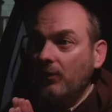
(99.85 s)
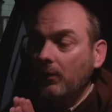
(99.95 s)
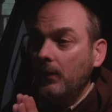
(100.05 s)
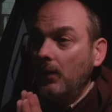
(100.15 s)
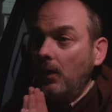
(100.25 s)

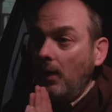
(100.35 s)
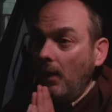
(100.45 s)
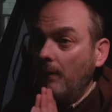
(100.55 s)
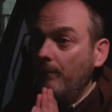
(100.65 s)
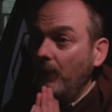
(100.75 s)
So
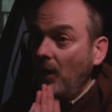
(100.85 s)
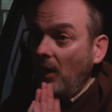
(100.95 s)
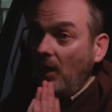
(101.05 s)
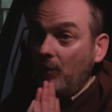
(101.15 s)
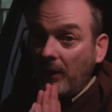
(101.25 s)

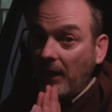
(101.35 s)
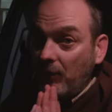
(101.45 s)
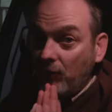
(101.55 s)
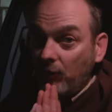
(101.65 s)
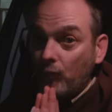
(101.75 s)
he's been
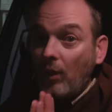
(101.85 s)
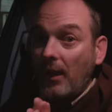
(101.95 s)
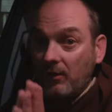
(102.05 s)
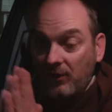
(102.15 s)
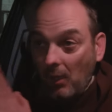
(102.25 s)
catching some
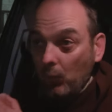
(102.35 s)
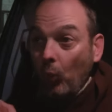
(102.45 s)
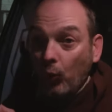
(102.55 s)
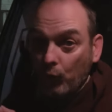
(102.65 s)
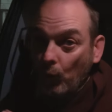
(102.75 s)
rays down
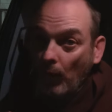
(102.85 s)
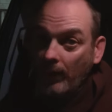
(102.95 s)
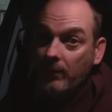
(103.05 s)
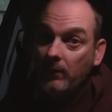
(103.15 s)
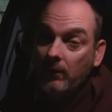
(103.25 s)
Hordle
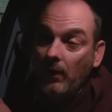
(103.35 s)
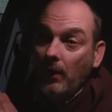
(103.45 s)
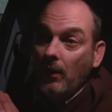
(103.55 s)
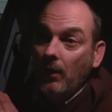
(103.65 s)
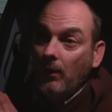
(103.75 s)
way,
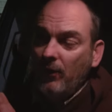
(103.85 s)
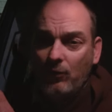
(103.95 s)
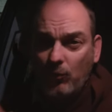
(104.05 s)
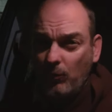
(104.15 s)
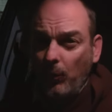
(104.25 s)
I think
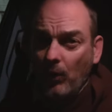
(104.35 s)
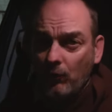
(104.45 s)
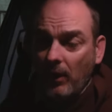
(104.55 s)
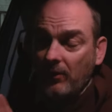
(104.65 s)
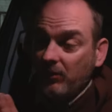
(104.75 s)
some spotted
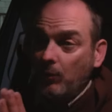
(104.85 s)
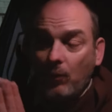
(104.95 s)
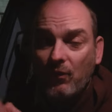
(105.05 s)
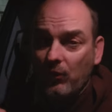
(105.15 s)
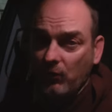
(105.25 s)
rays, and he's
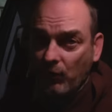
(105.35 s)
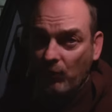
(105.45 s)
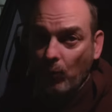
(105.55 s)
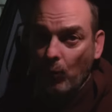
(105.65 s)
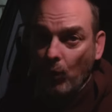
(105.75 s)
been fishing for
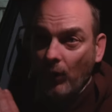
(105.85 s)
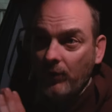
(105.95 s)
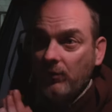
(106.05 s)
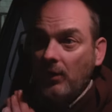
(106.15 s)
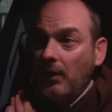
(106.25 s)

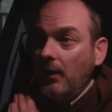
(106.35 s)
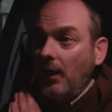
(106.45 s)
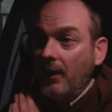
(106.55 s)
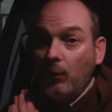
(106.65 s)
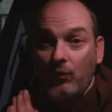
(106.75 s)
small-eyeds,
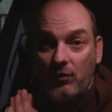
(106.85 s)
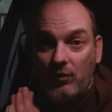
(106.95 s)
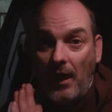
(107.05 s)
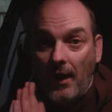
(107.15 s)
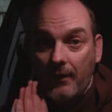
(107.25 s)
and he wants
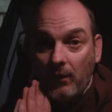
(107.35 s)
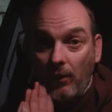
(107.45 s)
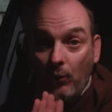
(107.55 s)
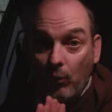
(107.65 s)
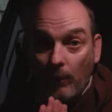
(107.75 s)
to add a
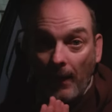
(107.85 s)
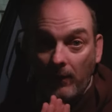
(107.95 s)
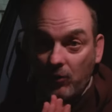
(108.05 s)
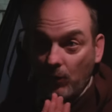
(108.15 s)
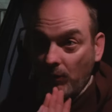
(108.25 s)

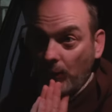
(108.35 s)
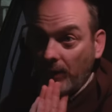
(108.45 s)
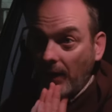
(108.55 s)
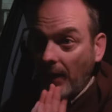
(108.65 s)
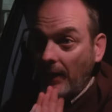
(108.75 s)
thornback to his
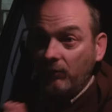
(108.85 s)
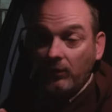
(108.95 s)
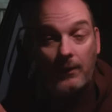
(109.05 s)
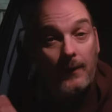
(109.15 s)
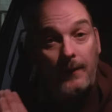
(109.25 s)
winter
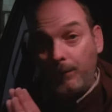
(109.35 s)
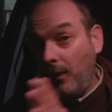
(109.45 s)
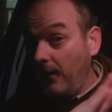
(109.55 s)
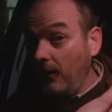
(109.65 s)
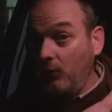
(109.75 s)
collection,
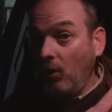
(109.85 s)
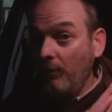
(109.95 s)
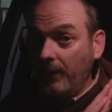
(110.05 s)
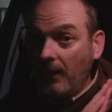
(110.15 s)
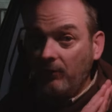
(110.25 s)
and that's what
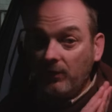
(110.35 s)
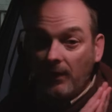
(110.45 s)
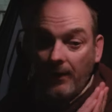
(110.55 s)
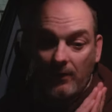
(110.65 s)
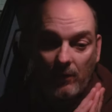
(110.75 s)
I've been catching
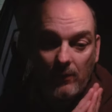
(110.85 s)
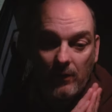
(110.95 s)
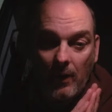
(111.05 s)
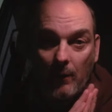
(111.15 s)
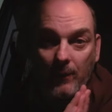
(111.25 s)
down here. So he's
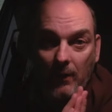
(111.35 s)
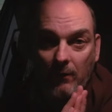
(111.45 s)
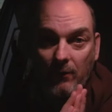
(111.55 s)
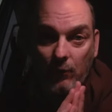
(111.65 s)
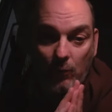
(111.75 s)
going to come down
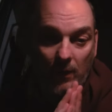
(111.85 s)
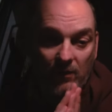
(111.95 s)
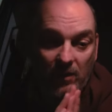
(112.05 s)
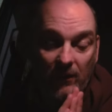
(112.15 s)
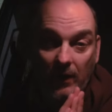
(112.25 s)
and fish with me
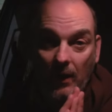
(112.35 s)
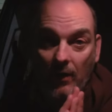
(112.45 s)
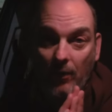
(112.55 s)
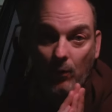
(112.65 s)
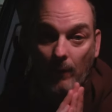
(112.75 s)
and see if he can
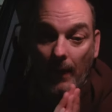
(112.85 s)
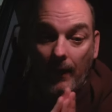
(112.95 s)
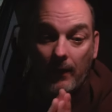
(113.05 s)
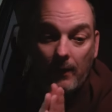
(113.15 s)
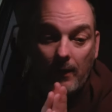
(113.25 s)
get a
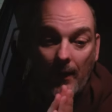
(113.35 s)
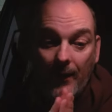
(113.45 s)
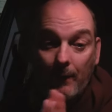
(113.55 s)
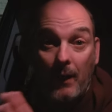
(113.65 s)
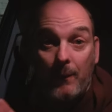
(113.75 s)
thornback,
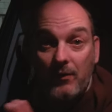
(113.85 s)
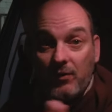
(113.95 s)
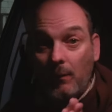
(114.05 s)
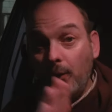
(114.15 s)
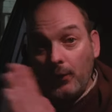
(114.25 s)
and then maybe at
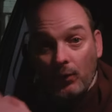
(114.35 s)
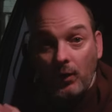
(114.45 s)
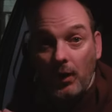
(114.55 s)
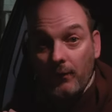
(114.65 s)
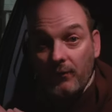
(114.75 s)
some point I
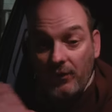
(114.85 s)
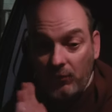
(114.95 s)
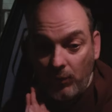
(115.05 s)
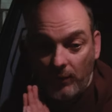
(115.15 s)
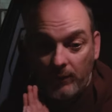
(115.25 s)
can go and
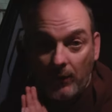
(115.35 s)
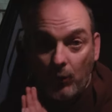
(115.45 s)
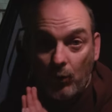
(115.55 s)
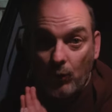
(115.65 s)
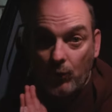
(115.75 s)
fish with him down
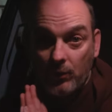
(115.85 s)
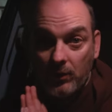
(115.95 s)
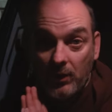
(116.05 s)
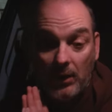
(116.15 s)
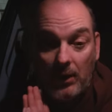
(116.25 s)
at Hordle,
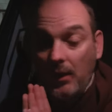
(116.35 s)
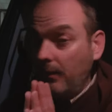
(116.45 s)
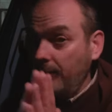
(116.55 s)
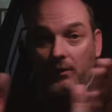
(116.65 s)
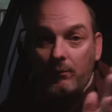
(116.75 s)
and
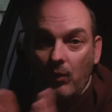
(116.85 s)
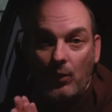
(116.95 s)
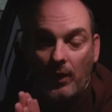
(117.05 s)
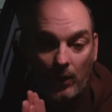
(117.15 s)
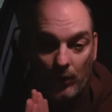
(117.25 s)

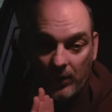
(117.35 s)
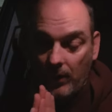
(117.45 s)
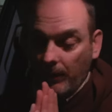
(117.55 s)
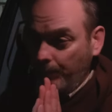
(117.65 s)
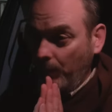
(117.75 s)
you get the
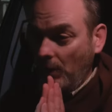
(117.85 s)
idea.